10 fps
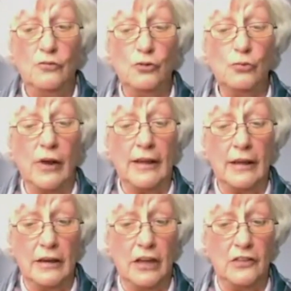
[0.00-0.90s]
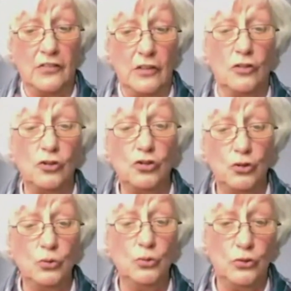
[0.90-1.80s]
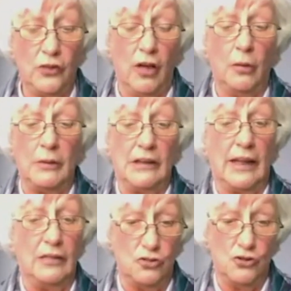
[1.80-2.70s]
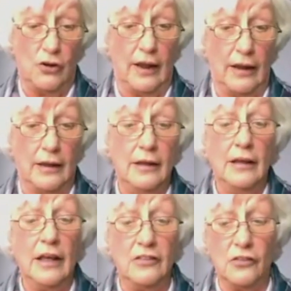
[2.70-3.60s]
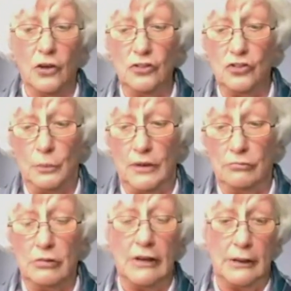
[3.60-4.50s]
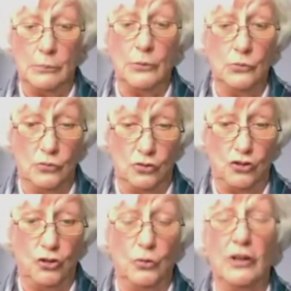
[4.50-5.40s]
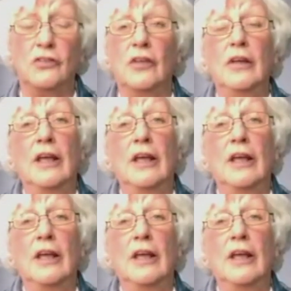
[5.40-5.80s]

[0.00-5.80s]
for recognizing that tools coming down the track is going to be really important to us